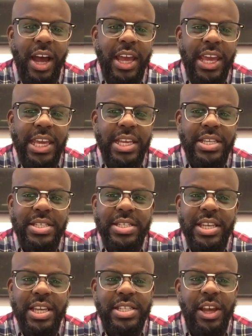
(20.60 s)
is
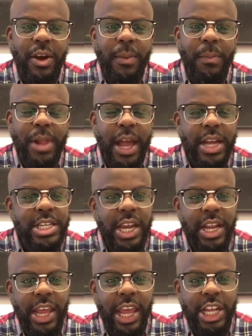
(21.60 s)
a
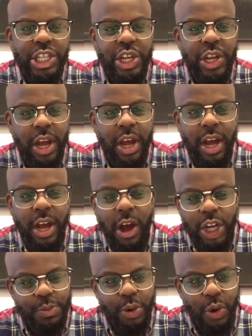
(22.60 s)
blockchain
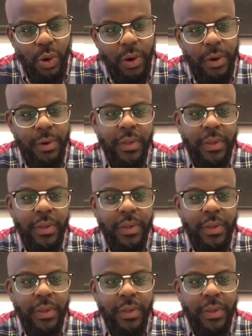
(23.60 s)
entrepreneur